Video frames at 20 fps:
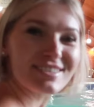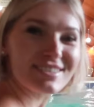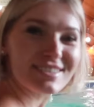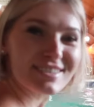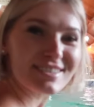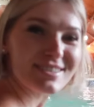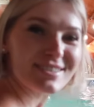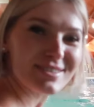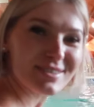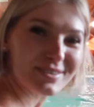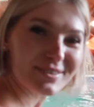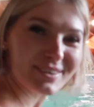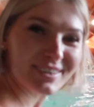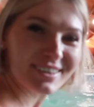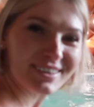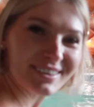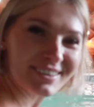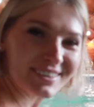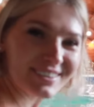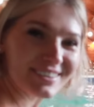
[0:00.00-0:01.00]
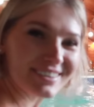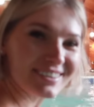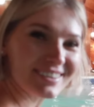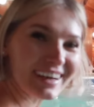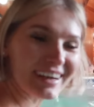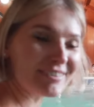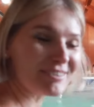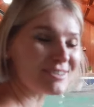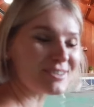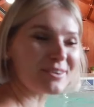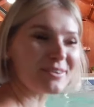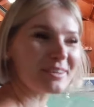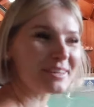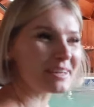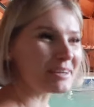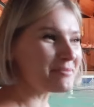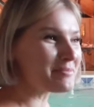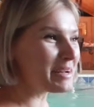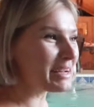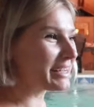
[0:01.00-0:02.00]
this is so cute. I would totally
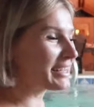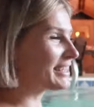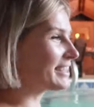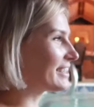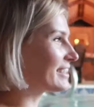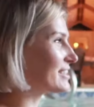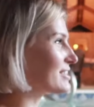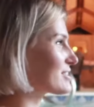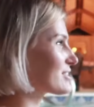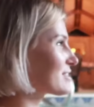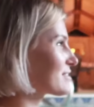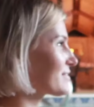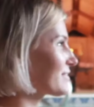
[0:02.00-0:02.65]
come back here just